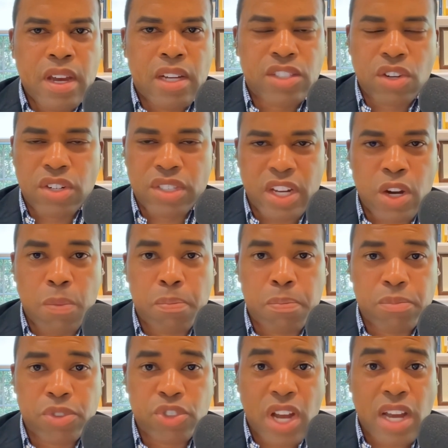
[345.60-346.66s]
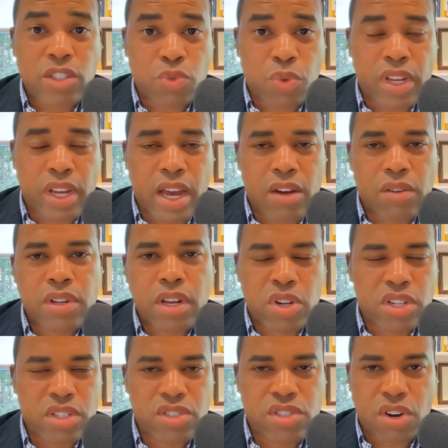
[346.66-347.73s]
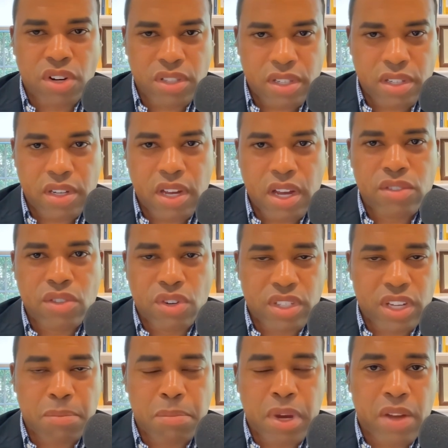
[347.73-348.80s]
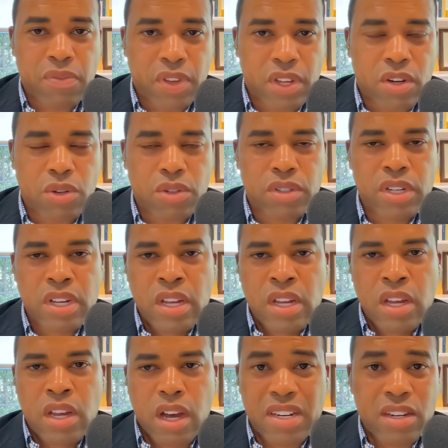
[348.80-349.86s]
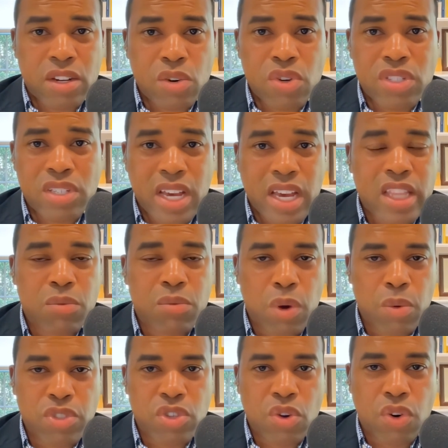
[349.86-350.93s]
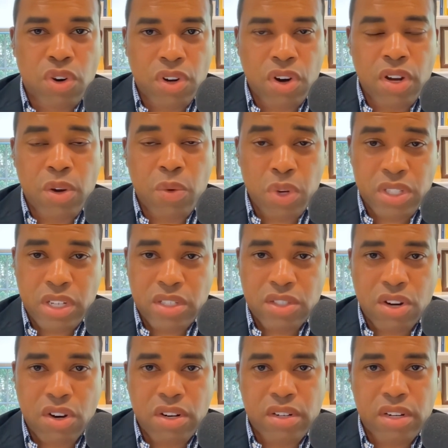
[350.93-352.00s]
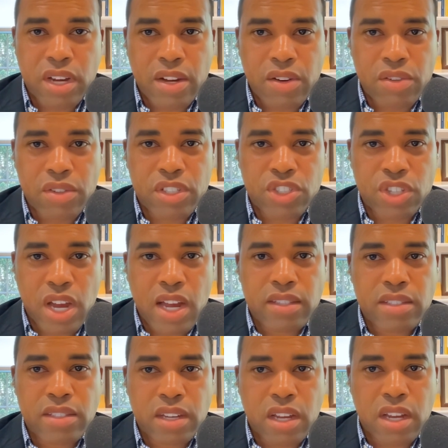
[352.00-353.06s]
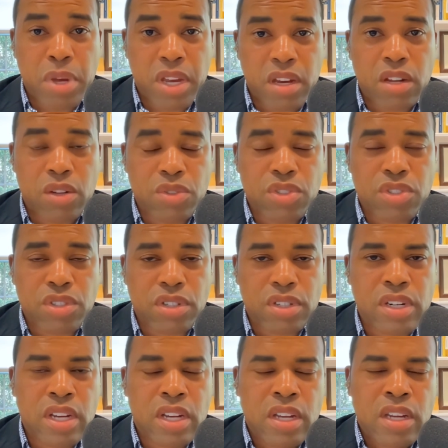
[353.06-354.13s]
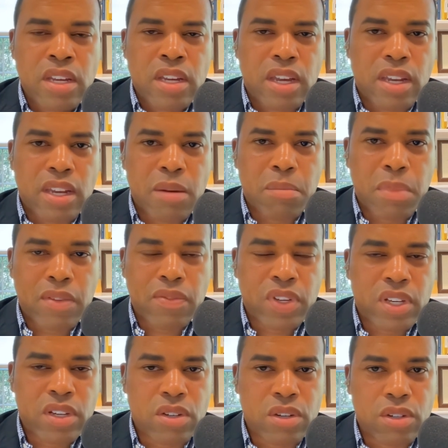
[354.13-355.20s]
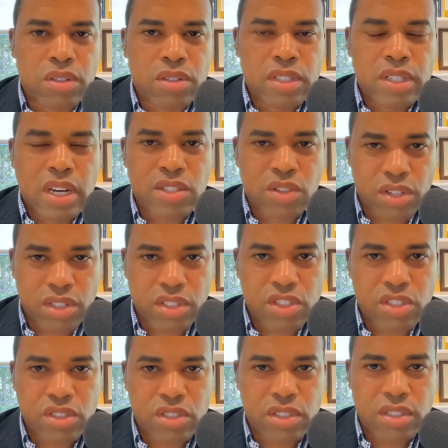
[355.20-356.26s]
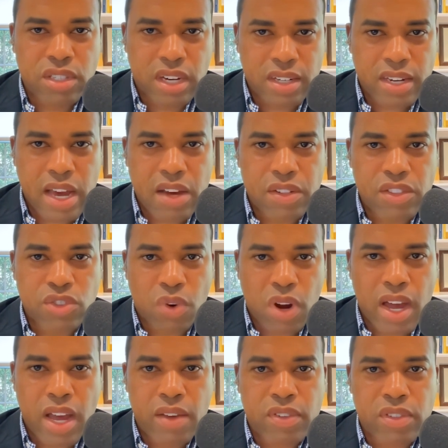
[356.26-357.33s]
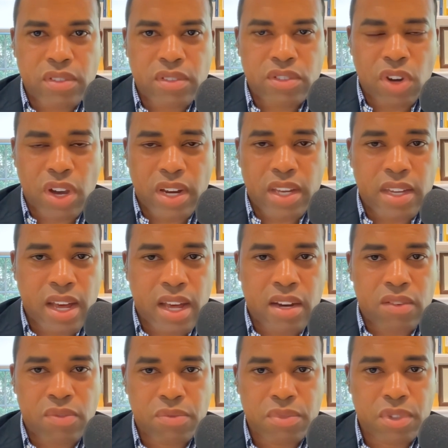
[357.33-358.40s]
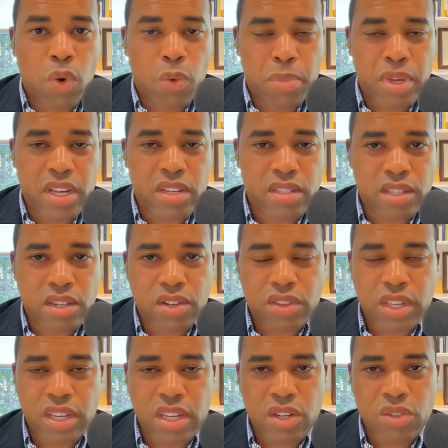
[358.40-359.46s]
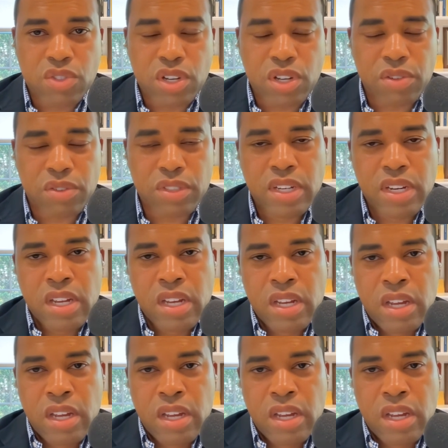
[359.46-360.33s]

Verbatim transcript: I started to hear shots ring out. Bullets started to hit my vehicle. I didn't know exactly what was going on. And once I started hearing the shots coming closer and hit my vehicle, I started to duck down and drive and try to get out of what would be considered the kill zone.